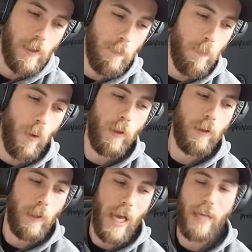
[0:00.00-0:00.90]
like pulling
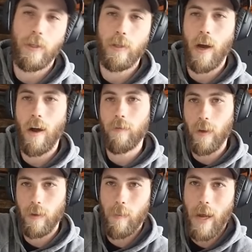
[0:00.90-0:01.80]
their latches off
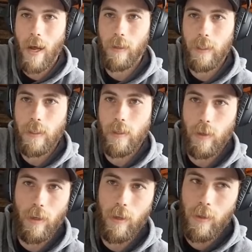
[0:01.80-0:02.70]
other
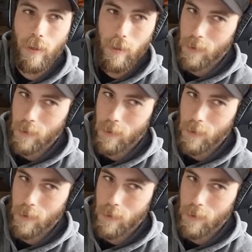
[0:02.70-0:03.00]
ballys or